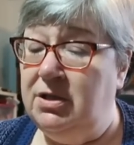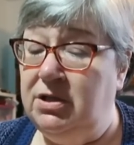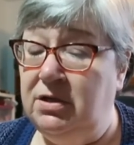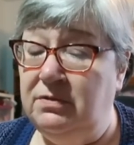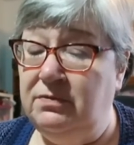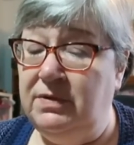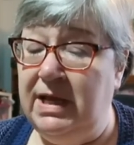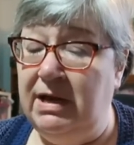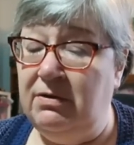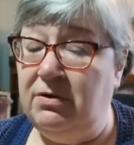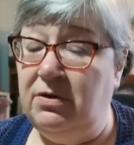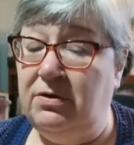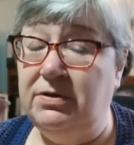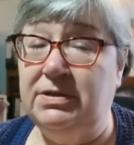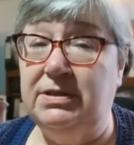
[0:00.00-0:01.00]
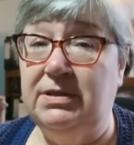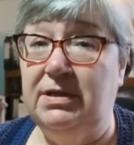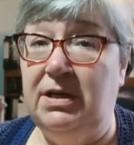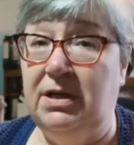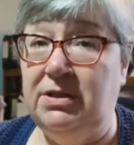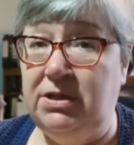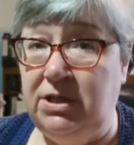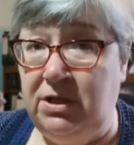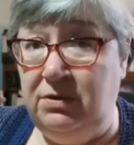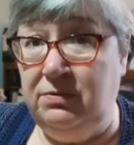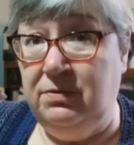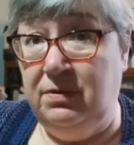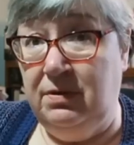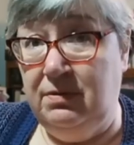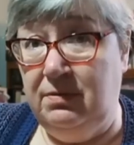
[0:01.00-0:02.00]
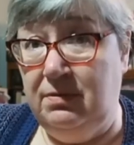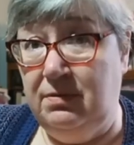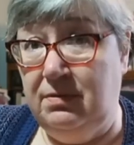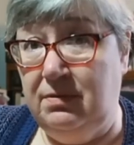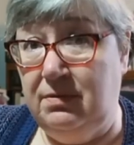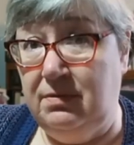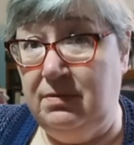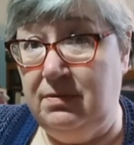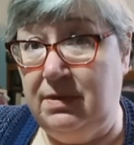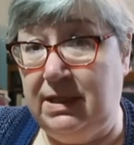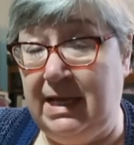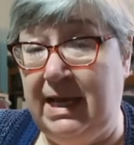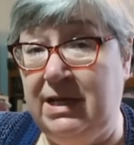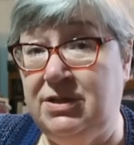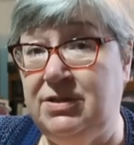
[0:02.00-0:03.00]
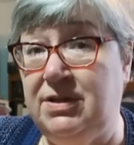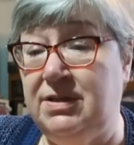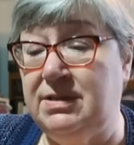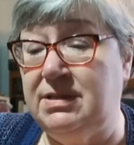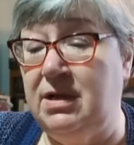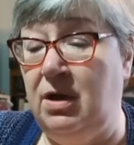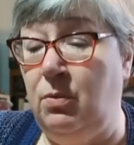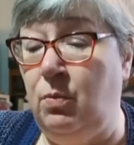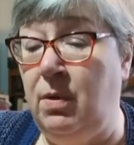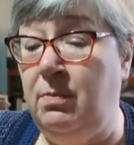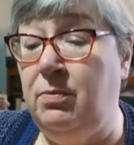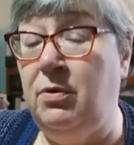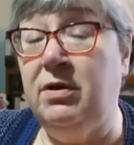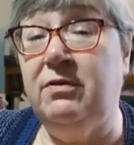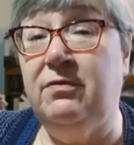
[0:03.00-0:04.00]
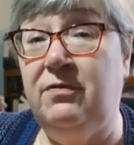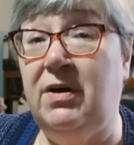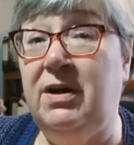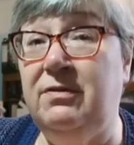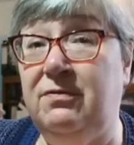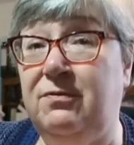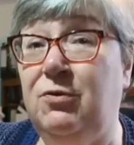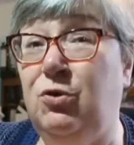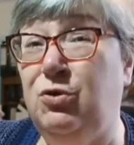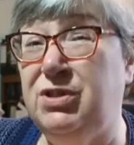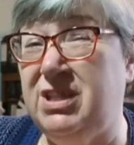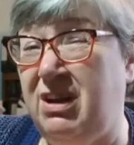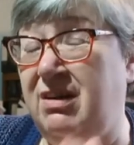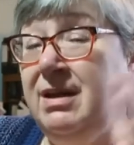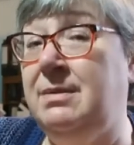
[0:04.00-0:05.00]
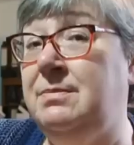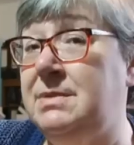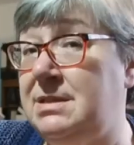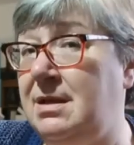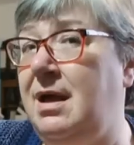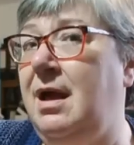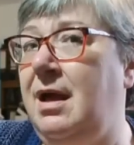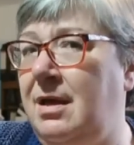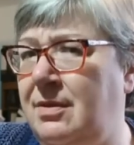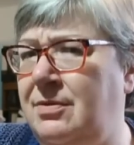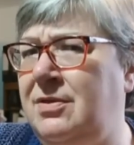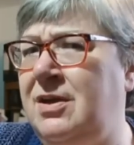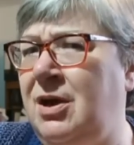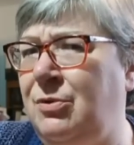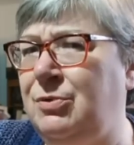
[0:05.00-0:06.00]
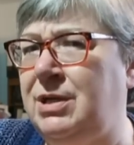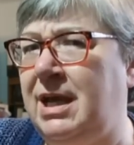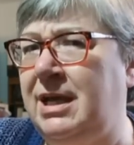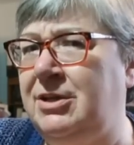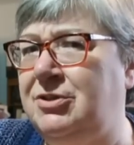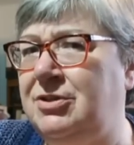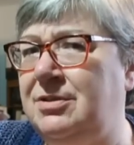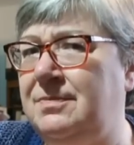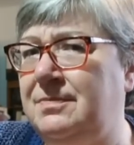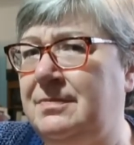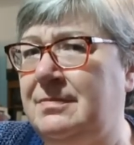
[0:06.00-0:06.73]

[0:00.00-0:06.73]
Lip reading: You've now got a new gauge that's 1.54 times the old gauge.